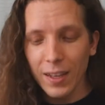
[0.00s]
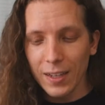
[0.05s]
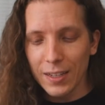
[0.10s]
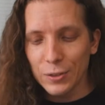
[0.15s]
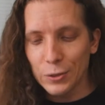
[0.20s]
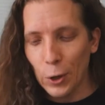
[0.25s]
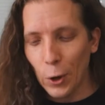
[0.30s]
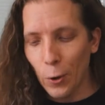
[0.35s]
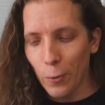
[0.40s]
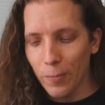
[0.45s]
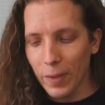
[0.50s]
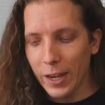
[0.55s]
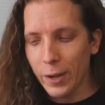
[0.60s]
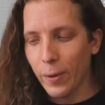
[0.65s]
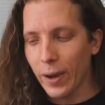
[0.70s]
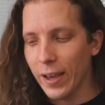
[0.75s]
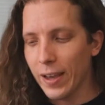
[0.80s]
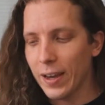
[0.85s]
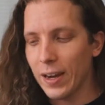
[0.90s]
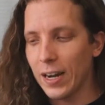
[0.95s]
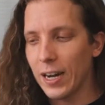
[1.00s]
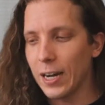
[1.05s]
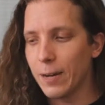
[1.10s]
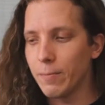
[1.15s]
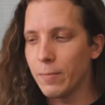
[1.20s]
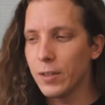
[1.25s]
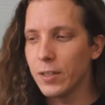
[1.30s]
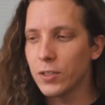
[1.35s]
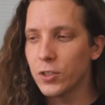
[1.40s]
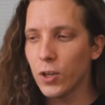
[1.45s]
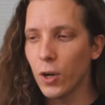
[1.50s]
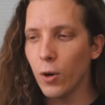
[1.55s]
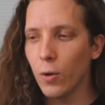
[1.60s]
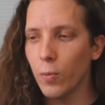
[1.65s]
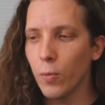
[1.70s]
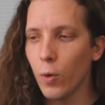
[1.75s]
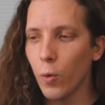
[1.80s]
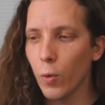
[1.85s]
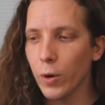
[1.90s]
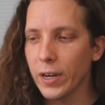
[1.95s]
So anyway,
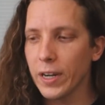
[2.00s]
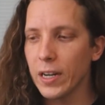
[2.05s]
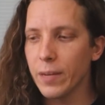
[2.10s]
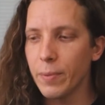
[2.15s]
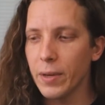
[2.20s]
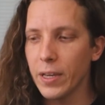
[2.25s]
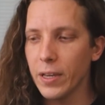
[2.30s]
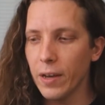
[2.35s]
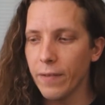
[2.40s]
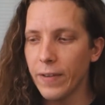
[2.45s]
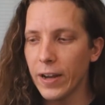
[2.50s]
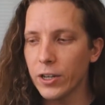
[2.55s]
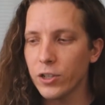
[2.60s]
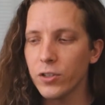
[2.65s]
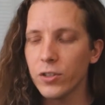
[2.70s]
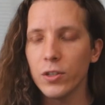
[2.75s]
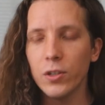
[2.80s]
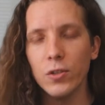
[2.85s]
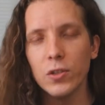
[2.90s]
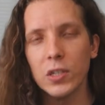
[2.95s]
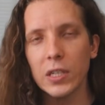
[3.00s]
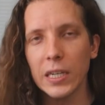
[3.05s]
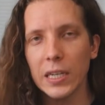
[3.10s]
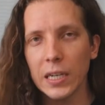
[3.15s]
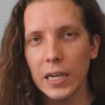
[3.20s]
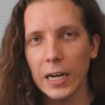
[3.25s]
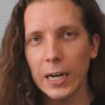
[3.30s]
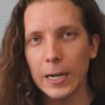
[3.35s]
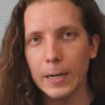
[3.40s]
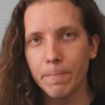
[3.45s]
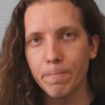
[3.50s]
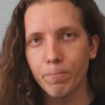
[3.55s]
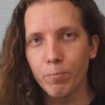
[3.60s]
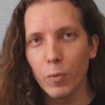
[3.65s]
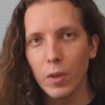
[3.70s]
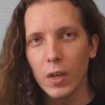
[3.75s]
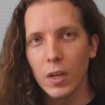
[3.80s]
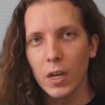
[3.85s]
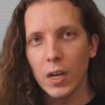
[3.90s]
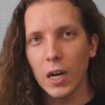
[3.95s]
so we're going to be eventually using
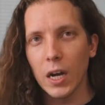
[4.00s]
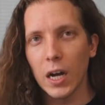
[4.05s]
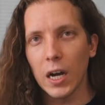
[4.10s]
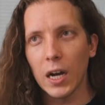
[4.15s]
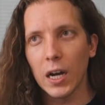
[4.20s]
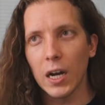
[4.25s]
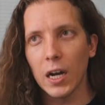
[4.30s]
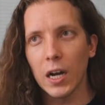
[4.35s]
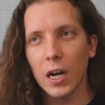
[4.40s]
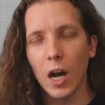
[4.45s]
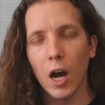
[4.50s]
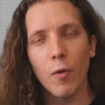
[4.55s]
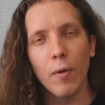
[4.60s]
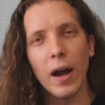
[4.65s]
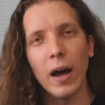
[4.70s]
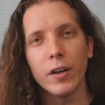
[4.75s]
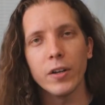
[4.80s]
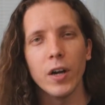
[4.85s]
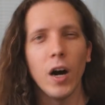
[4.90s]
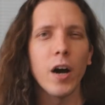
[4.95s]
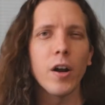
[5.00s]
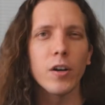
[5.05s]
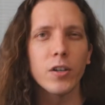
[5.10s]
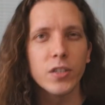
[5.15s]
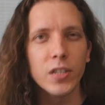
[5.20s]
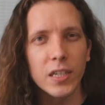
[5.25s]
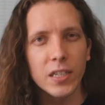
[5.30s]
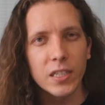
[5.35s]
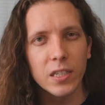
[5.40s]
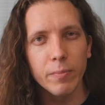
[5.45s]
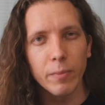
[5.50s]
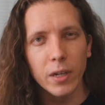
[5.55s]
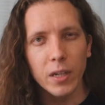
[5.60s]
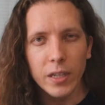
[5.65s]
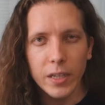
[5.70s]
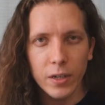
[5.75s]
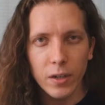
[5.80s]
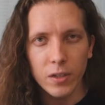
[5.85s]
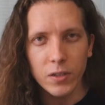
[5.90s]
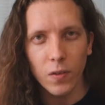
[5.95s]
around 160
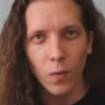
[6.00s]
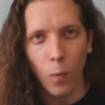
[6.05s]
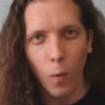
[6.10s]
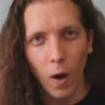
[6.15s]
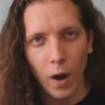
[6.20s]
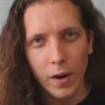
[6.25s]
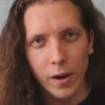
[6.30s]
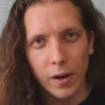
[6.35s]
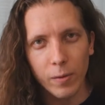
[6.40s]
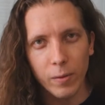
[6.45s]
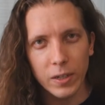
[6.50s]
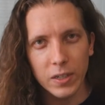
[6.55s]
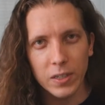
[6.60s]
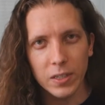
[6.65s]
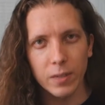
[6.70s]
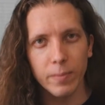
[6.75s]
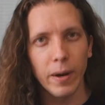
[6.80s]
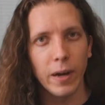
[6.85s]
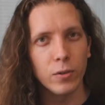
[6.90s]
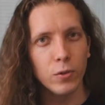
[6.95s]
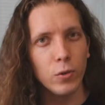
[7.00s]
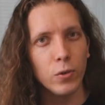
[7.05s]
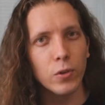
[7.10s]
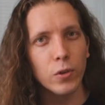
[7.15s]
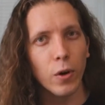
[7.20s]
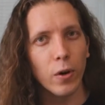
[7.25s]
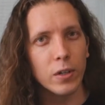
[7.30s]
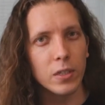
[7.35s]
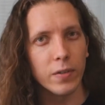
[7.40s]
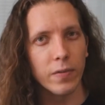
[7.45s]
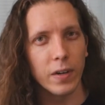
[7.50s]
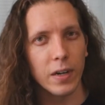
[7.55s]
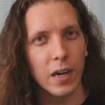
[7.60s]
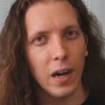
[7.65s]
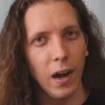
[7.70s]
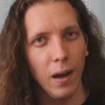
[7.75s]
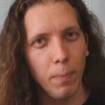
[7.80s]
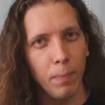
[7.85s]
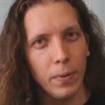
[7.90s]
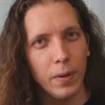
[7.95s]
milliliters of water, which is about 2/3 of a
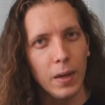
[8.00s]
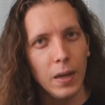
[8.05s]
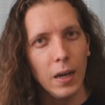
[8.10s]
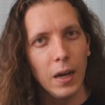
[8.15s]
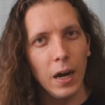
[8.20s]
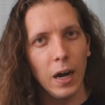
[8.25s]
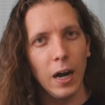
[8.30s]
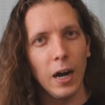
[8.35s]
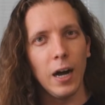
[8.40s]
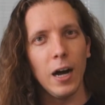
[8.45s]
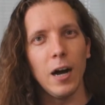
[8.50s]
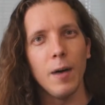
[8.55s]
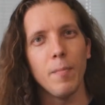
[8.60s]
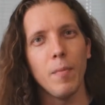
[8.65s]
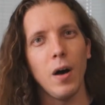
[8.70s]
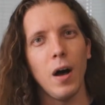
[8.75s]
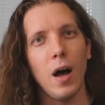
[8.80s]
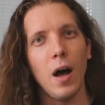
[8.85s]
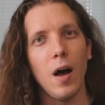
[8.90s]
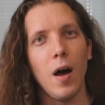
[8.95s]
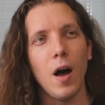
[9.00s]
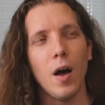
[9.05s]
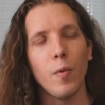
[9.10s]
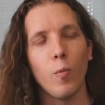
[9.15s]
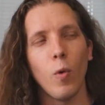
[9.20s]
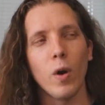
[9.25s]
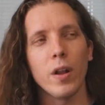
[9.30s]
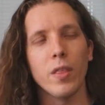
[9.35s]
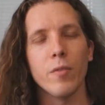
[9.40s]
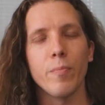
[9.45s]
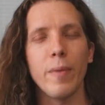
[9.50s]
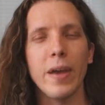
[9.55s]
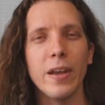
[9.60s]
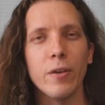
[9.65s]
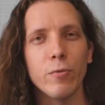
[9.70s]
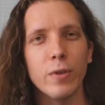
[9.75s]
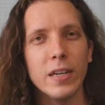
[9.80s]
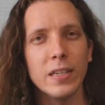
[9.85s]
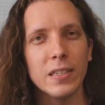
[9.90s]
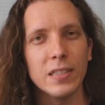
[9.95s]
cup. And one of the
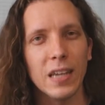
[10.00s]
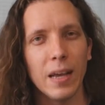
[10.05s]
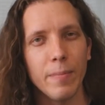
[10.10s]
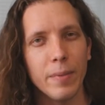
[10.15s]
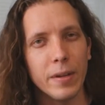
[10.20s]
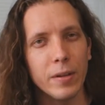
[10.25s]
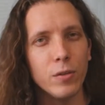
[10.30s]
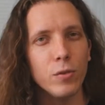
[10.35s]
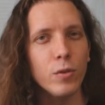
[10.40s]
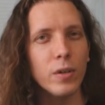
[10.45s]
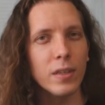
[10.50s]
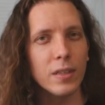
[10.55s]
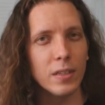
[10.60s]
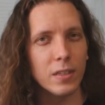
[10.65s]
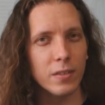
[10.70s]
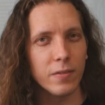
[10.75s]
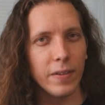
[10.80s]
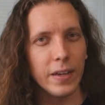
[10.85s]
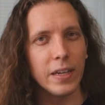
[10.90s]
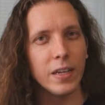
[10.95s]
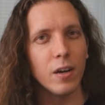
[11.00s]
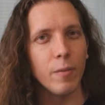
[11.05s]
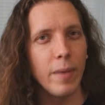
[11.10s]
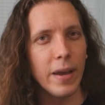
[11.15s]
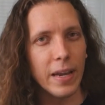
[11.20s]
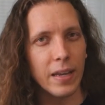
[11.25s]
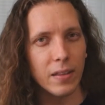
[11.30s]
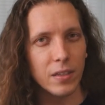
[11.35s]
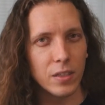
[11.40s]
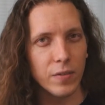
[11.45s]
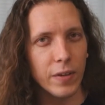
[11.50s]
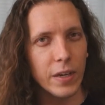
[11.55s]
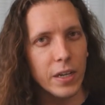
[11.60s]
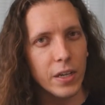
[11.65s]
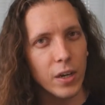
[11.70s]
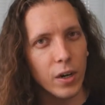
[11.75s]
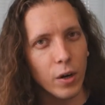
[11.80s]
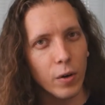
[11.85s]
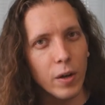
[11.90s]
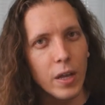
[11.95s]
main reasons I've been doing this video, making this
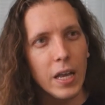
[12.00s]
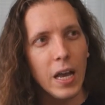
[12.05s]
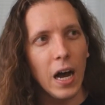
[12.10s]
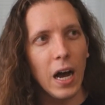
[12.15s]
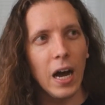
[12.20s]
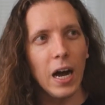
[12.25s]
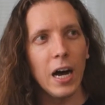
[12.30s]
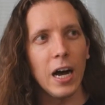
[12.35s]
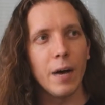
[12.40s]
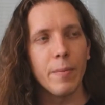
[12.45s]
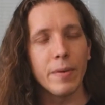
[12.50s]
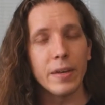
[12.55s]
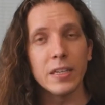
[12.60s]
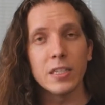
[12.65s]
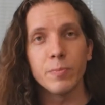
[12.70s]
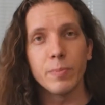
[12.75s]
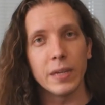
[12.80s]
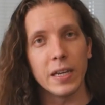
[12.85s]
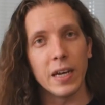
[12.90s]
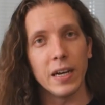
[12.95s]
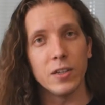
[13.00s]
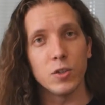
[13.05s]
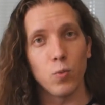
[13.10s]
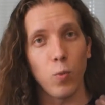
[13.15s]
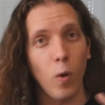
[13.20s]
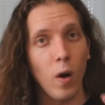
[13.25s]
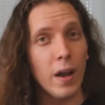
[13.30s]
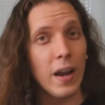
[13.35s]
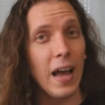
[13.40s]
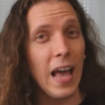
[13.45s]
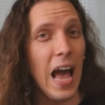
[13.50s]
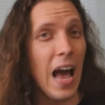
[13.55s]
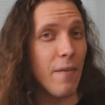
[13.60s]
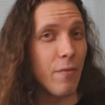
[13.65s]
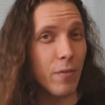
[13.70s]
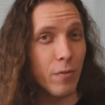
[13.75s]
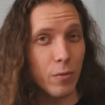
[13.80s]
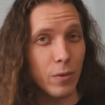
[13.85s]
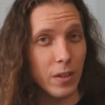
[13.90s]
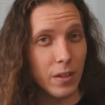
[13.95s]
video, is because one, I
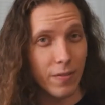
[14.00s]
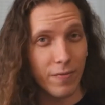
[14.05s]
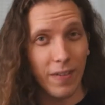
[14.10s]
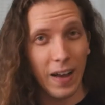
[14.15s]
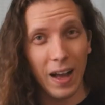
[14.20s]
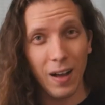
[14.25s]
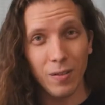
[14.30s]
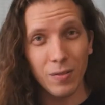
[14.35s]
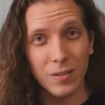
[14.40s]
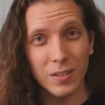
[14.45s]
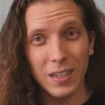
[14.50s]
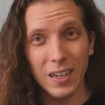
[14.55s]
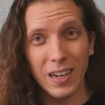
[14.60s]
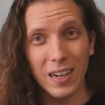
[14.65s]
haven't really found